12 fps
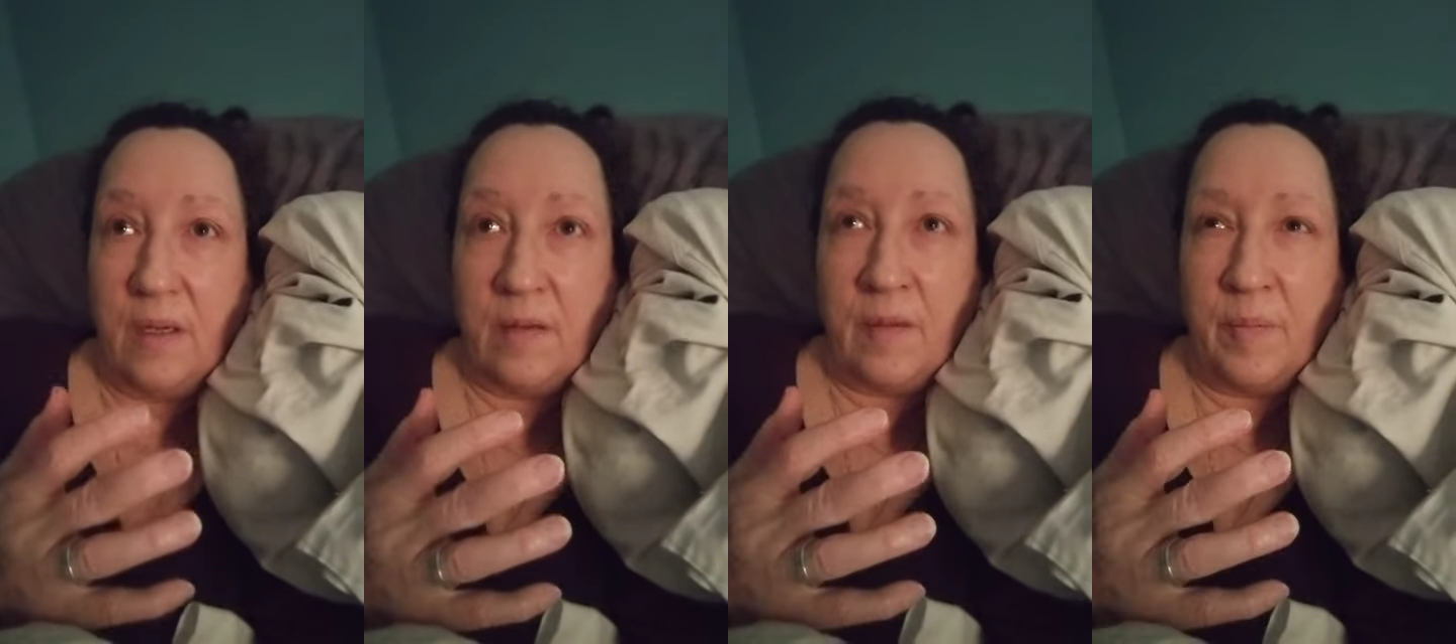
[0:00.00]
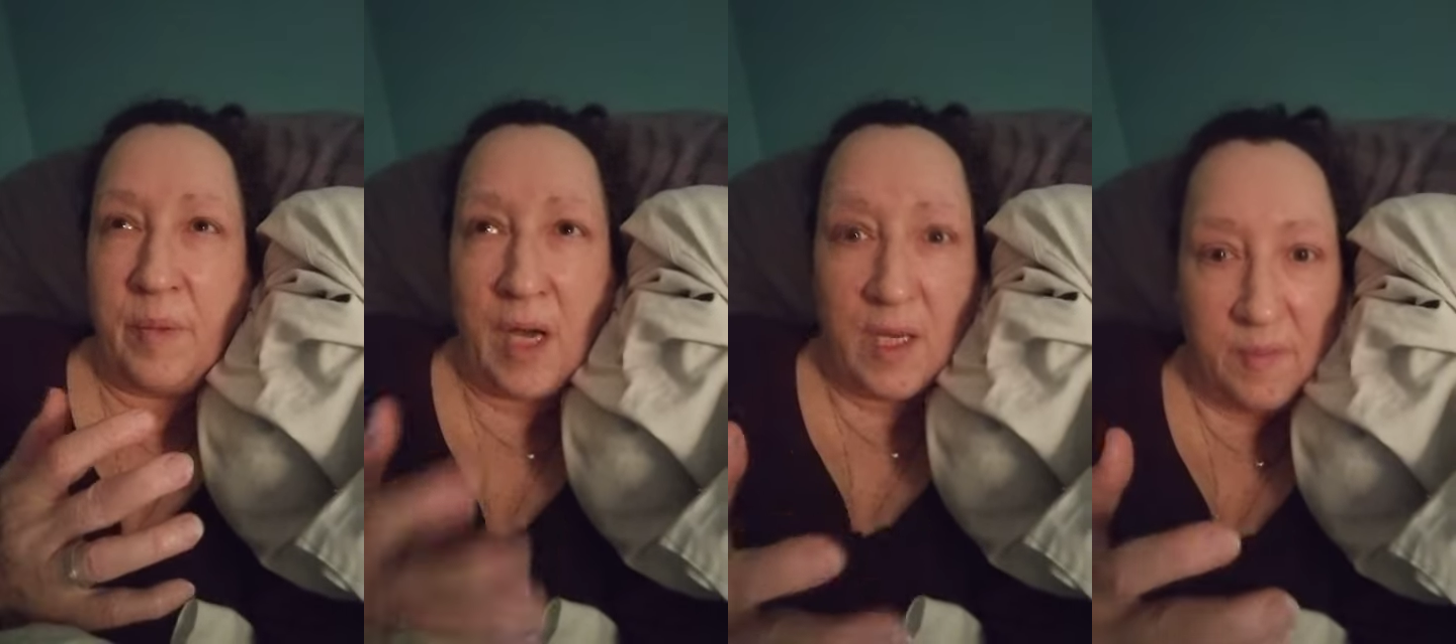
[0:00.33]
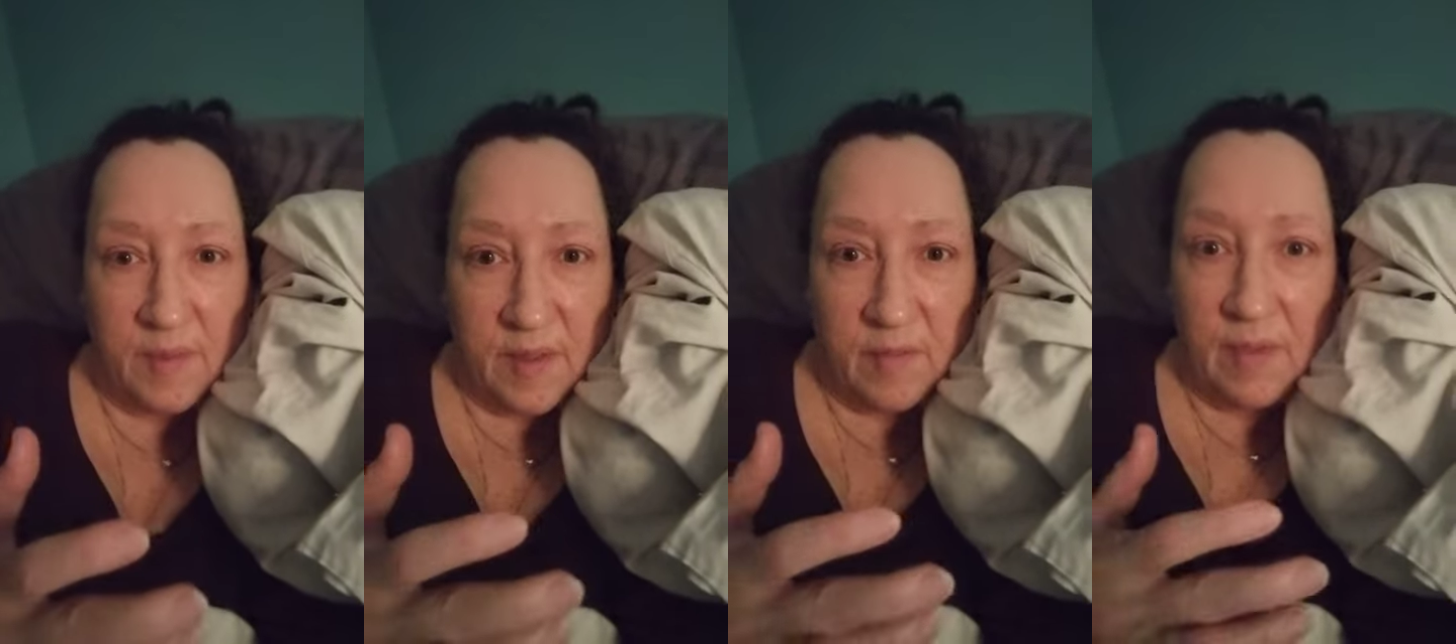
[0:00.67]
the
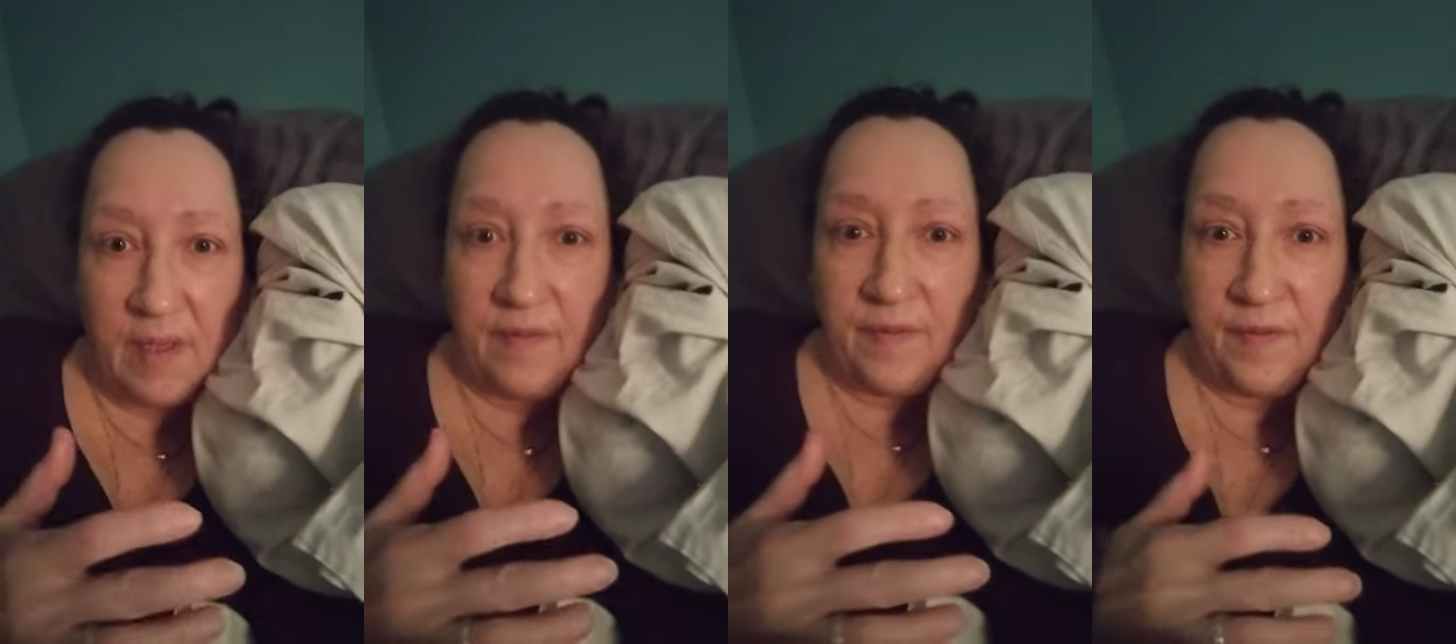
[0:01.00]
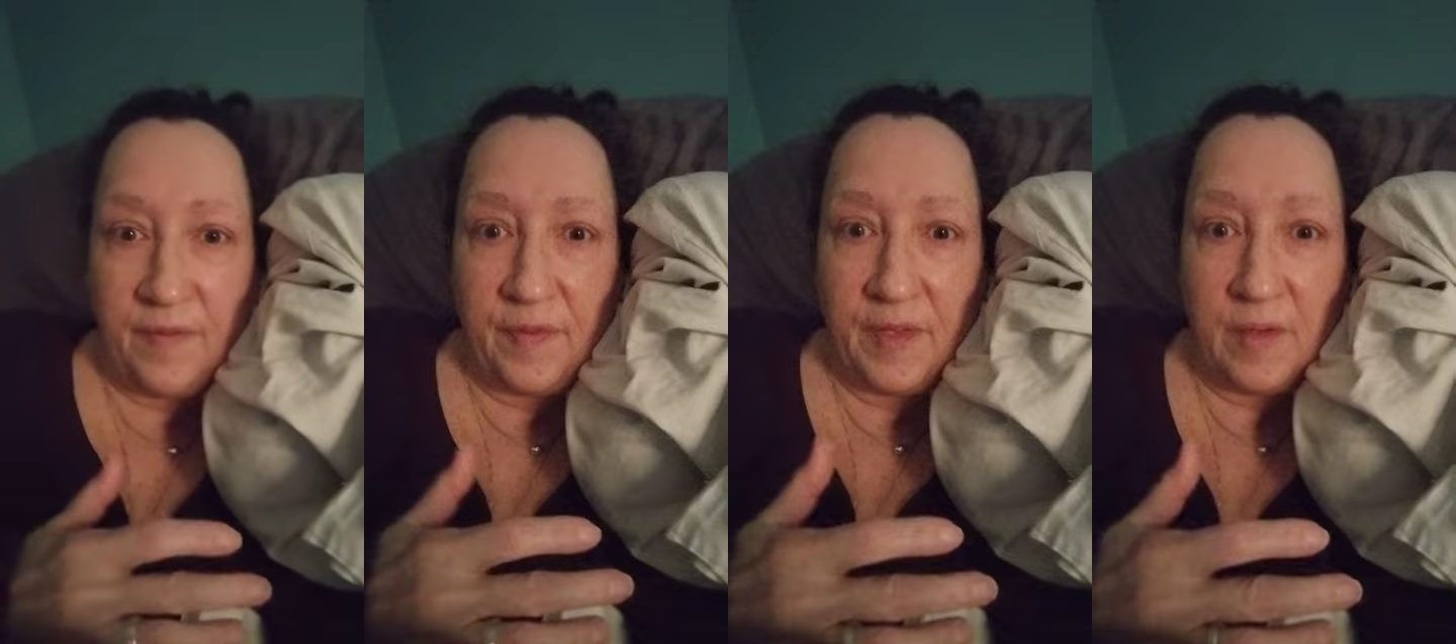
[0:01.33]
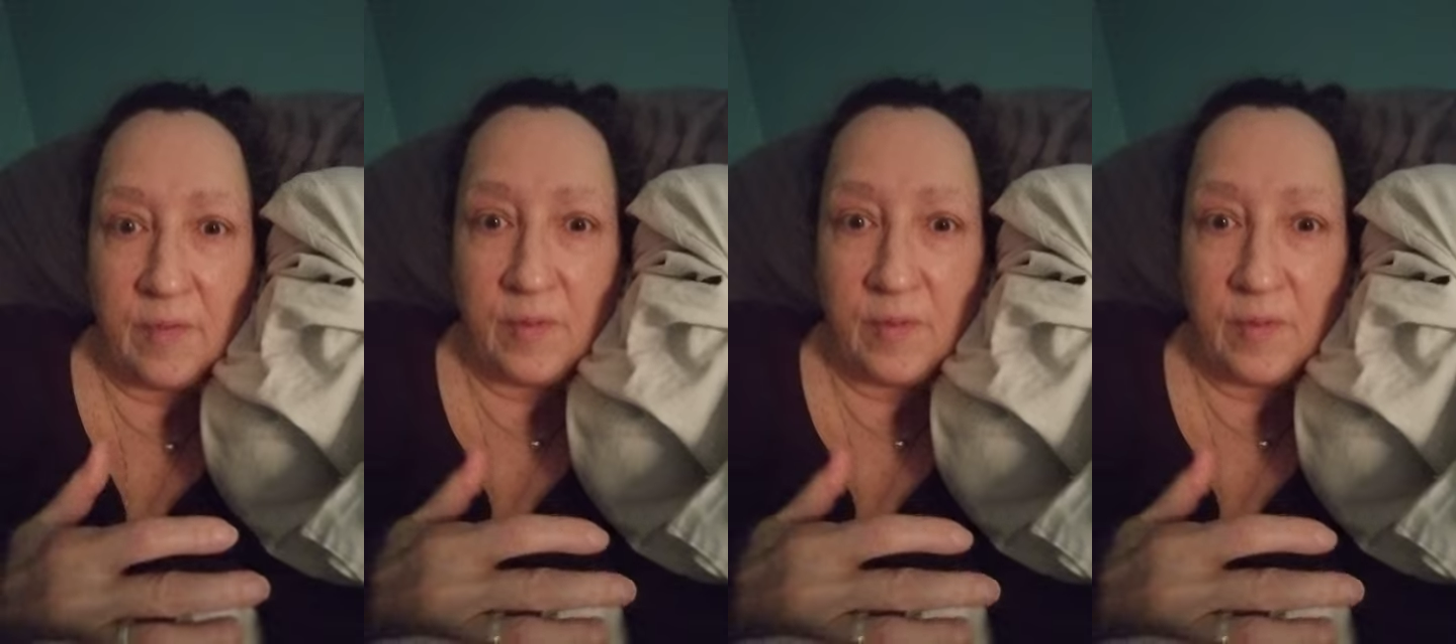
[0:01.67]
bottoms of my feet